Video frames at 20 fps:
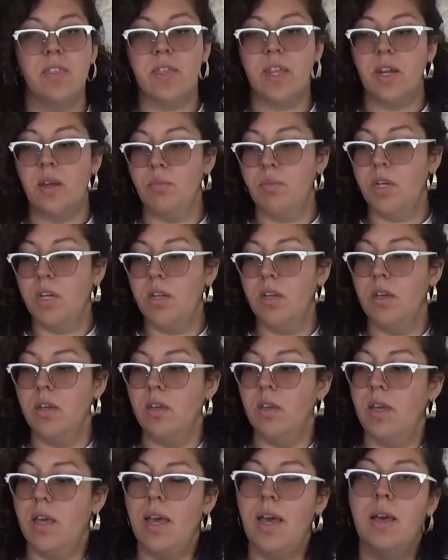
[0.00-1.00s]

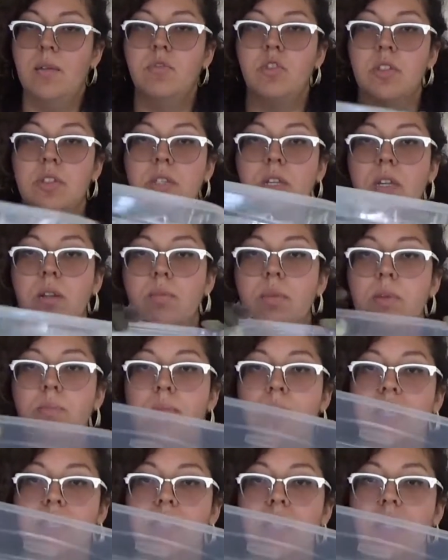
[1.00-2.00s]
I'm just gonna be
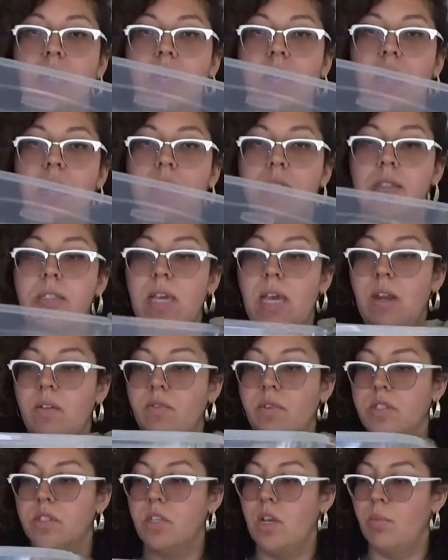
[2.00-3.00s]
mixing it inside of
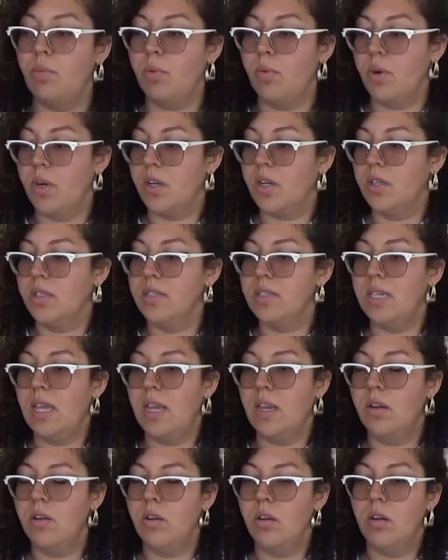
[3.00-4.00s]
a Tupperware
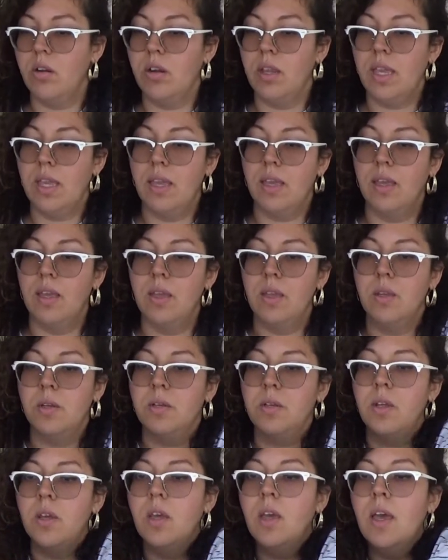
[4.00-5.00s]
container,
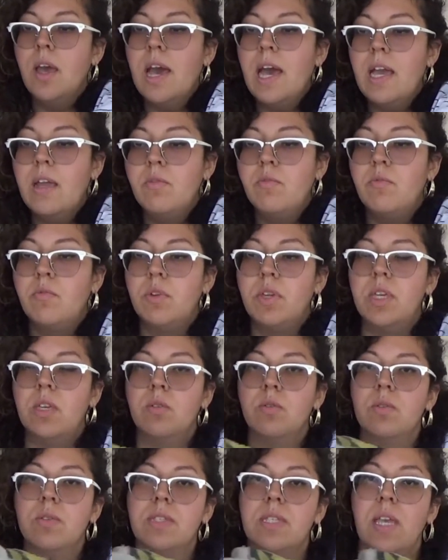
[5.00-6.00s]
and I'm
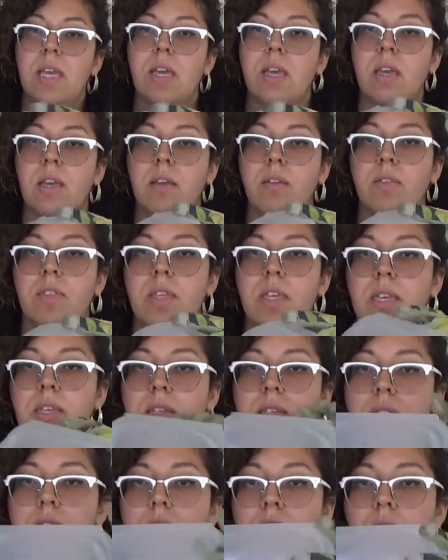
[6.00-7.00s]
reusing these